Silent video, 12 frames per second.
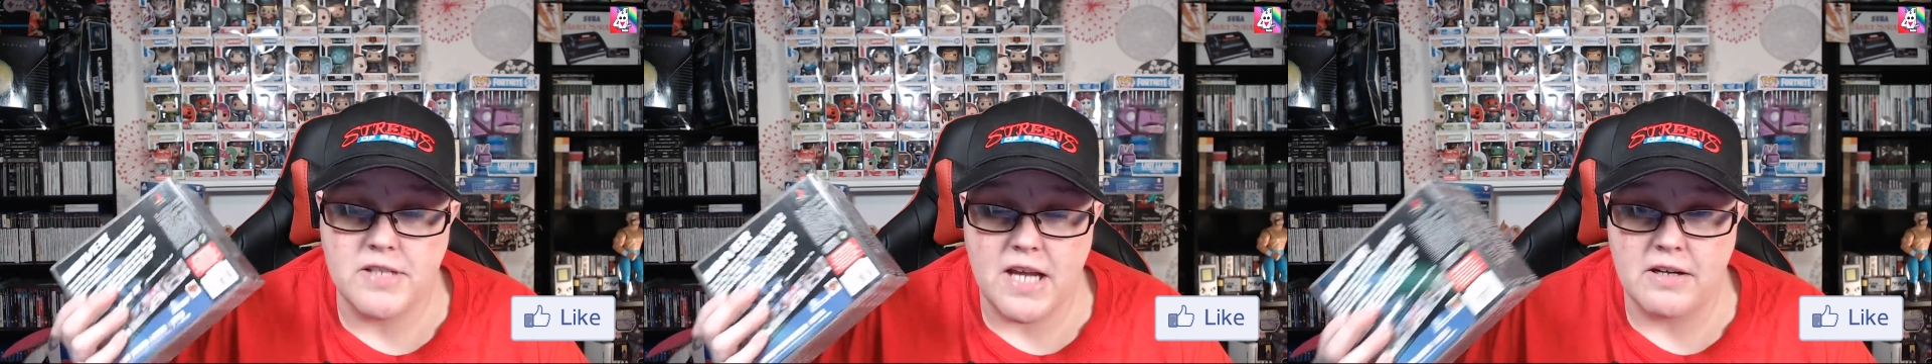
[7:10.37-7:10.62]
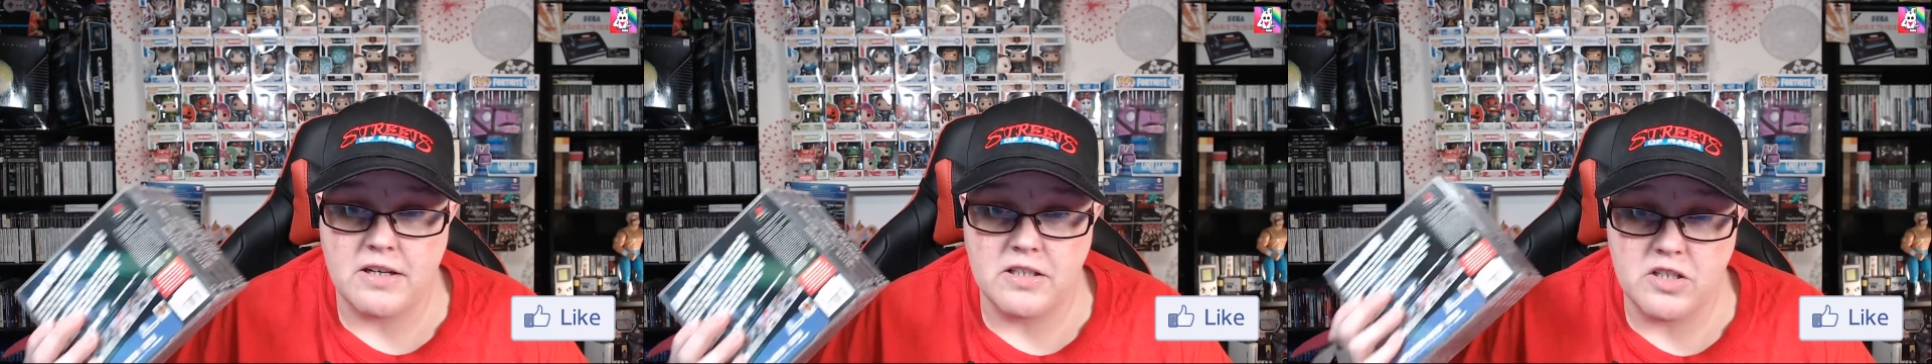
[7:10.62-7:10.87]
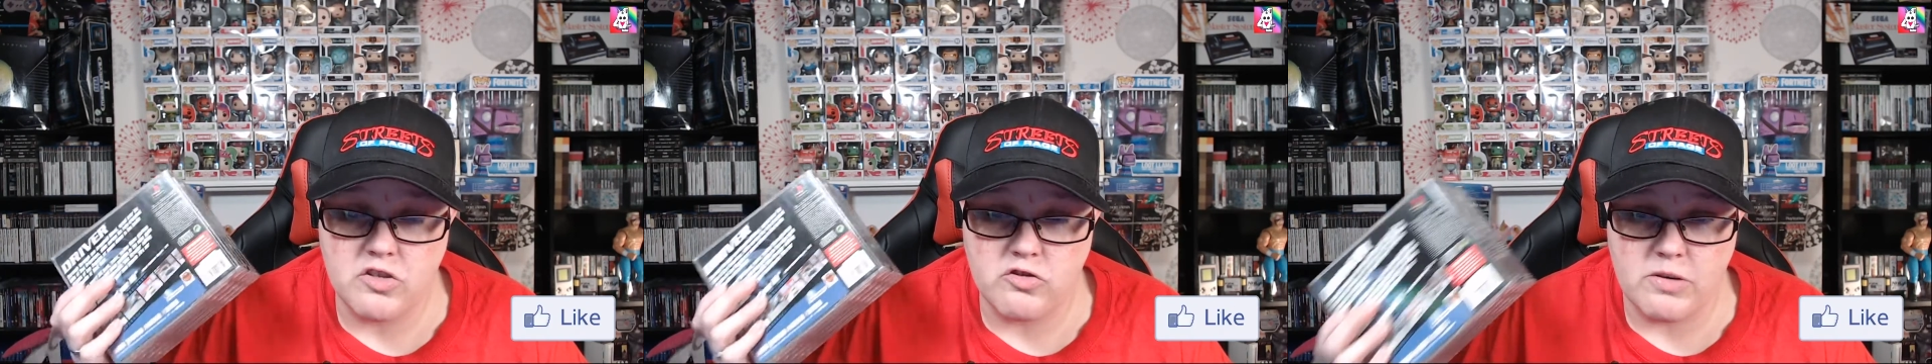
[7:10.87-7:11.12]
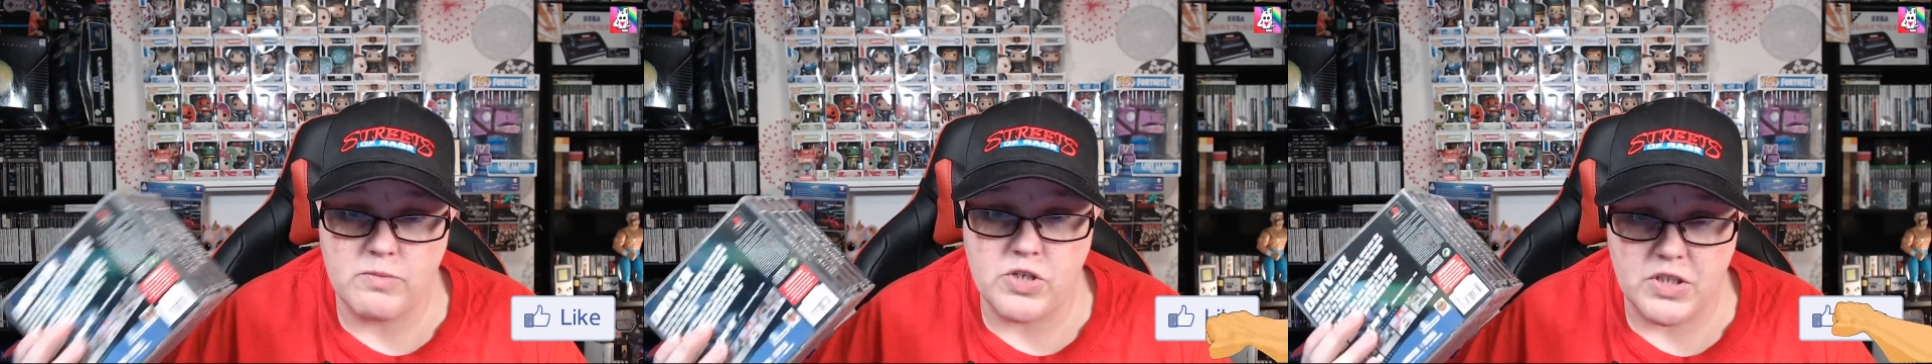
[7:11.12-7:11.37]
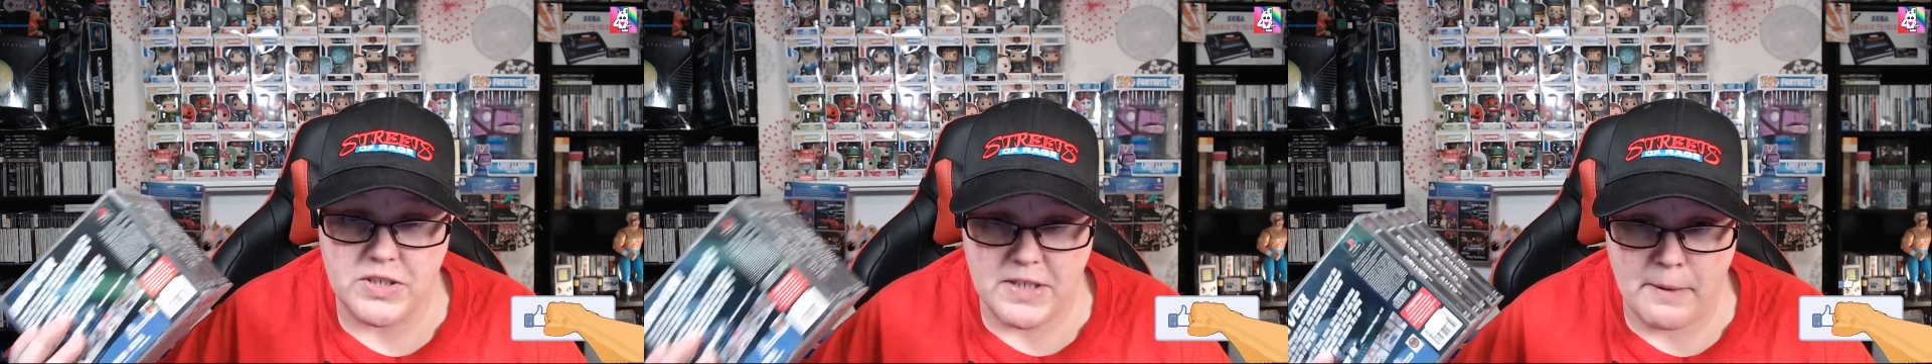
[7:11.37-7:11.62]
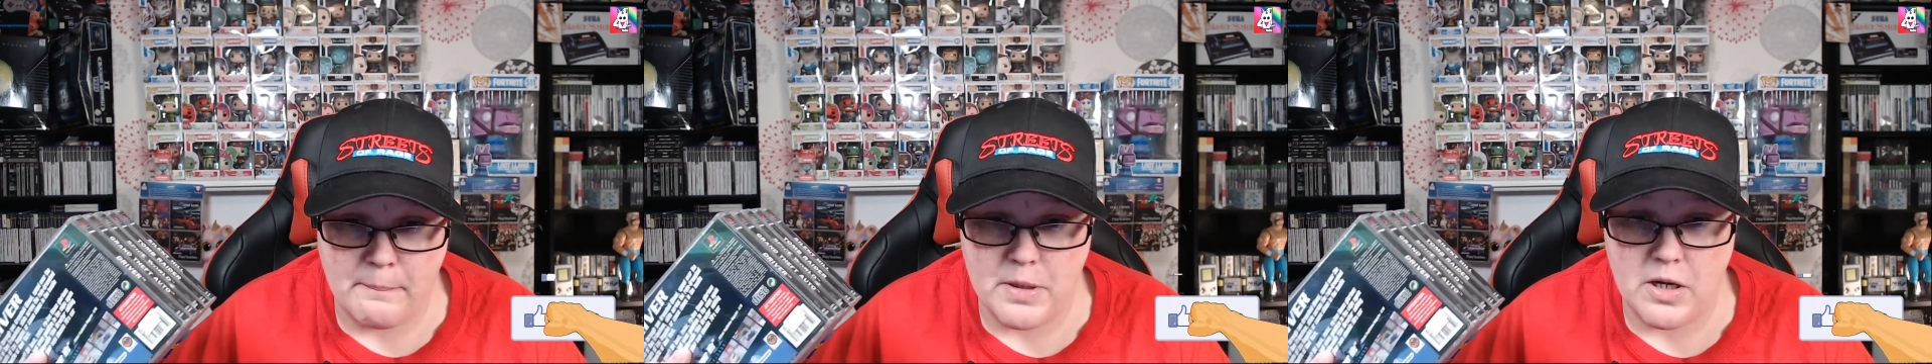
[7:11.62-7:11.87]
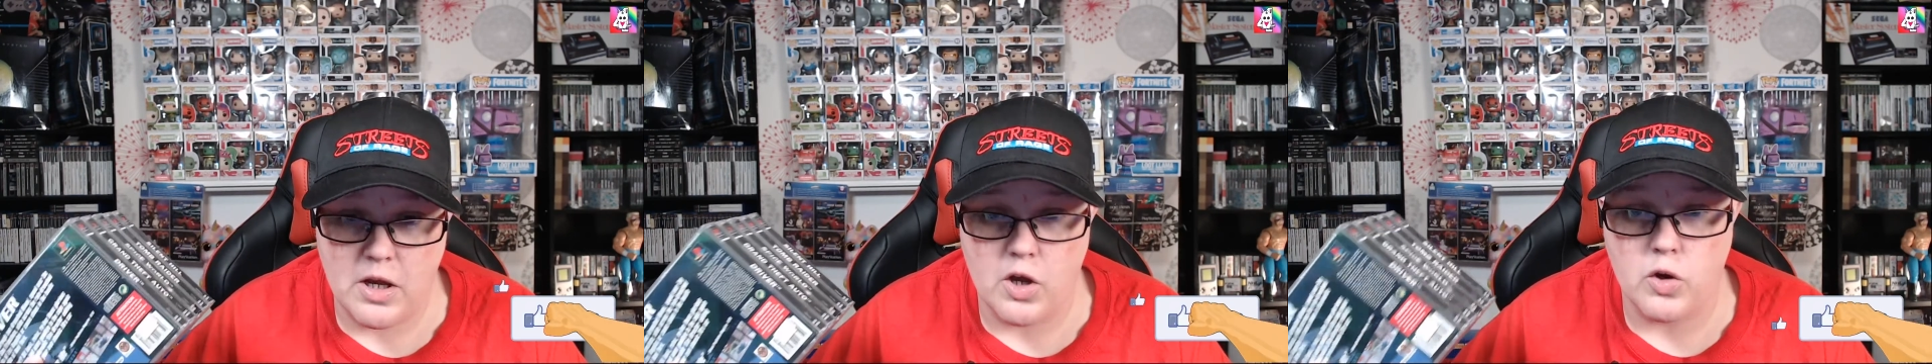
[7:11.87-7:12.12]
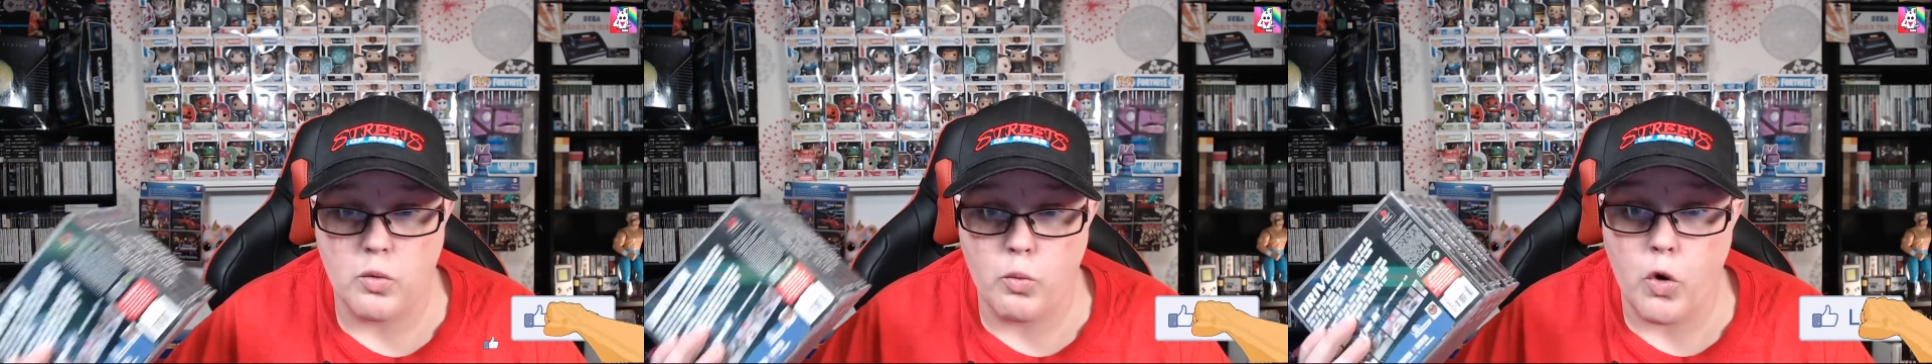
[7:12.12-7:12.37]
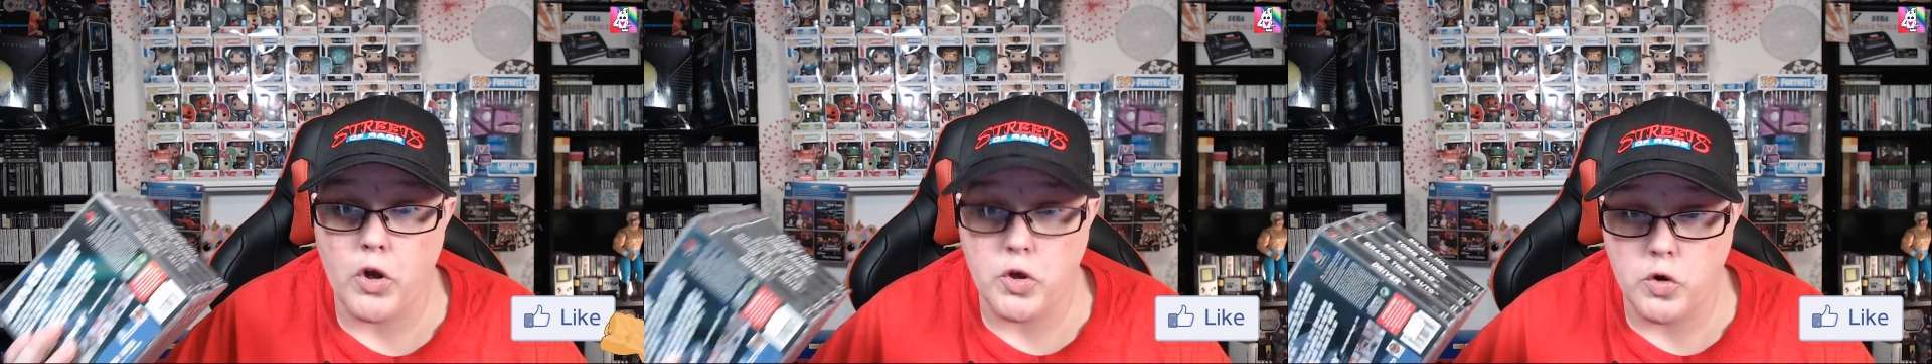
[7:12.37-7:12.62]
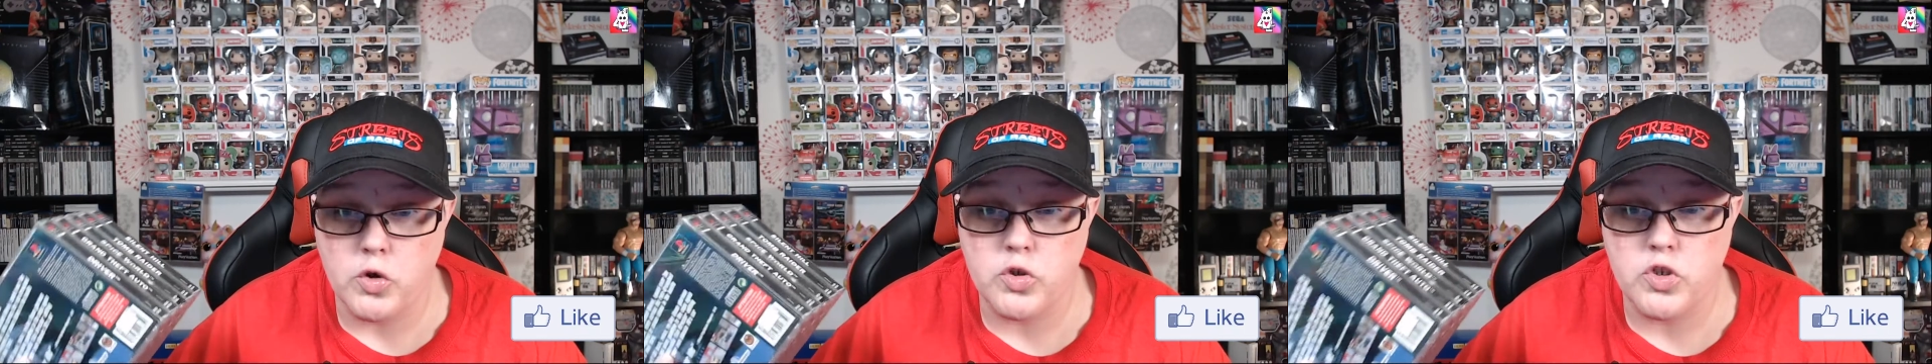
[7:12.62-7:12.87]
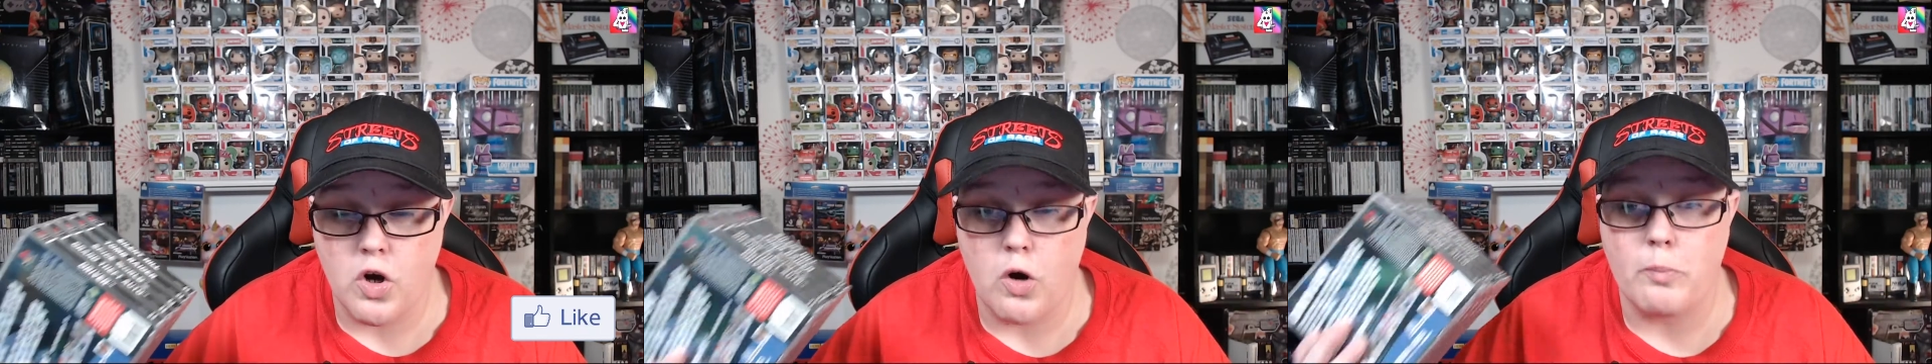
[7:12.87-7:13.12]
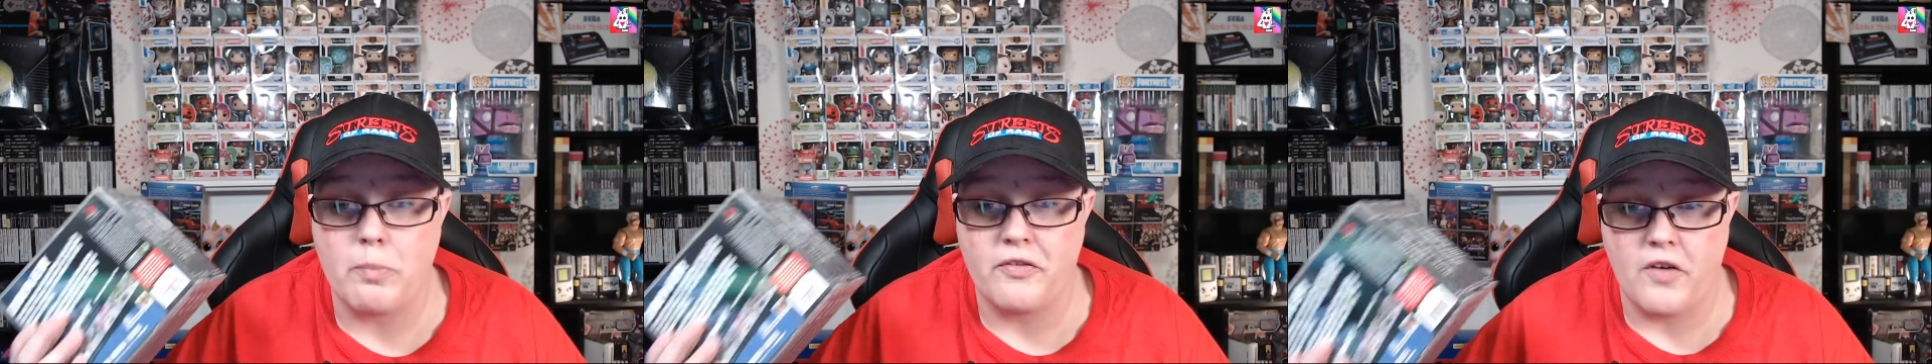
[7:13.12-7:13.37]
down in the description down below what your top